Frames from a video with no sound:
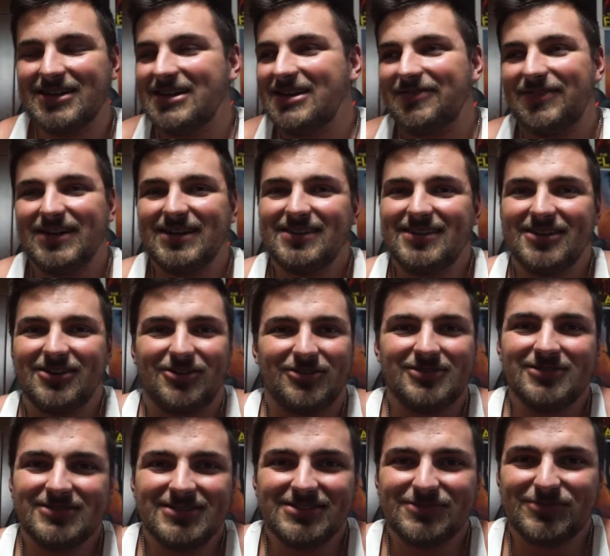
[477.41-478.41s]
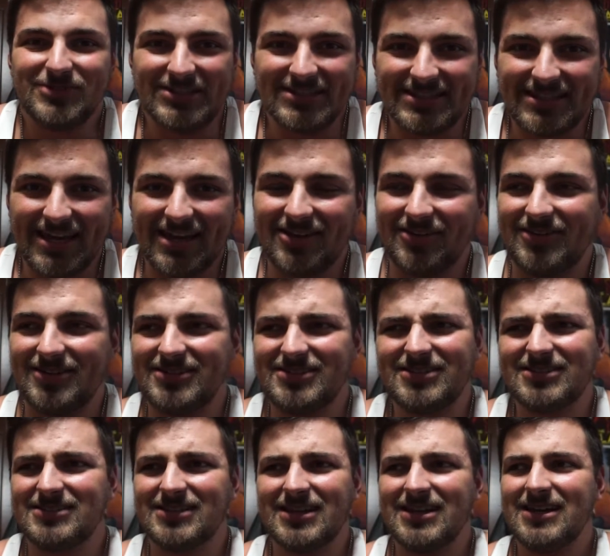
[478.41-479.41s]
If anything, Arnold doesn't really care.
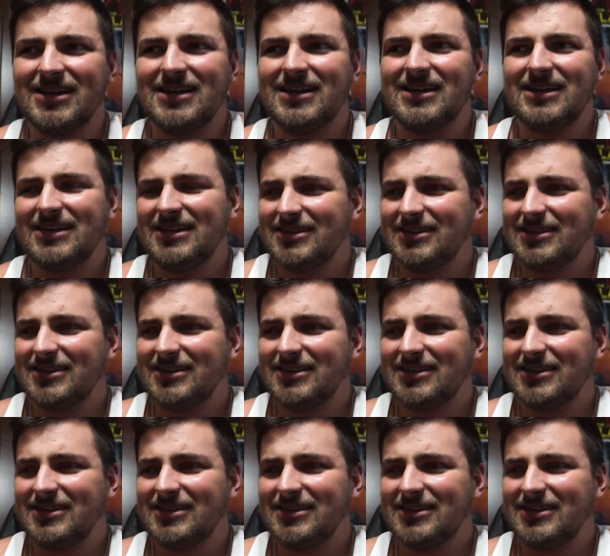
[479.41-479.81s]
He